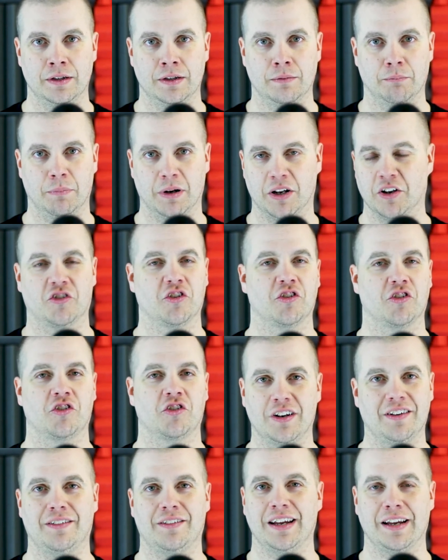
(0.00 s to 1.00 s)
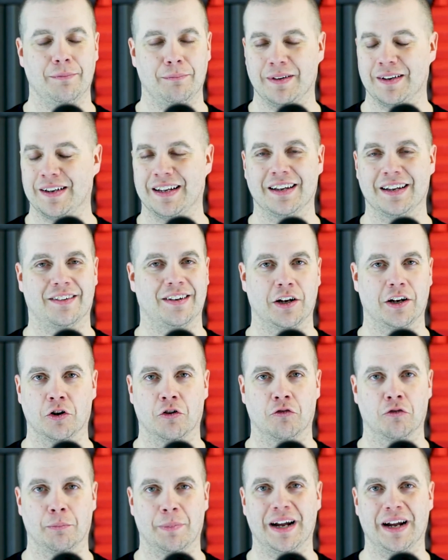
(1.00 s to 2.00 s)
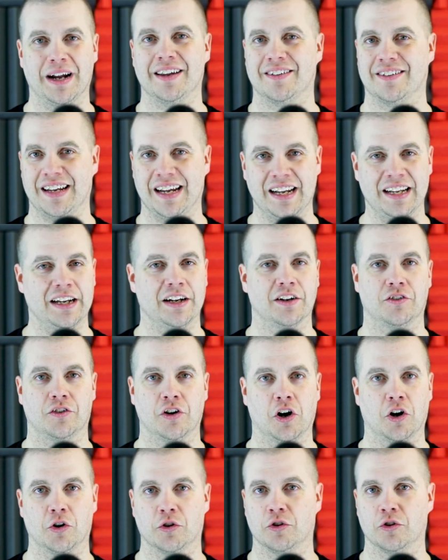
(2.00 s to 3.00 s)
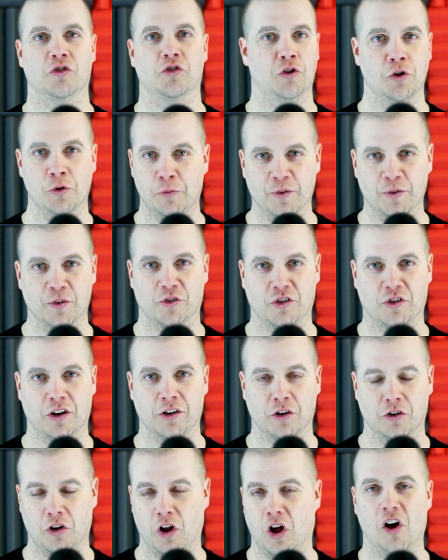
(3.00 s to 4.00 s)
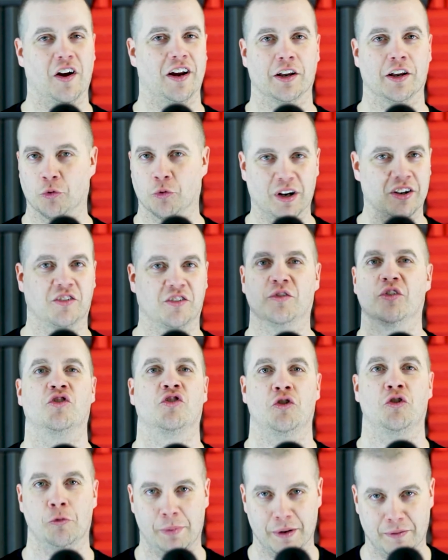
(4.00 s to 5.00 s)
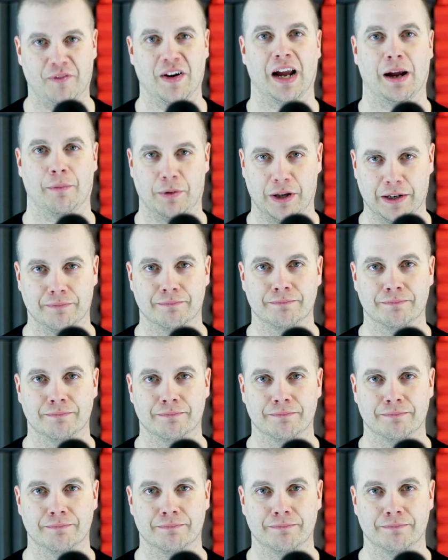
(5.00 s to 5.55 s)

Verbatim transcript: but it's just going to get taken over by his idiot daughter and his doofus son in law and the rest of his stupid family.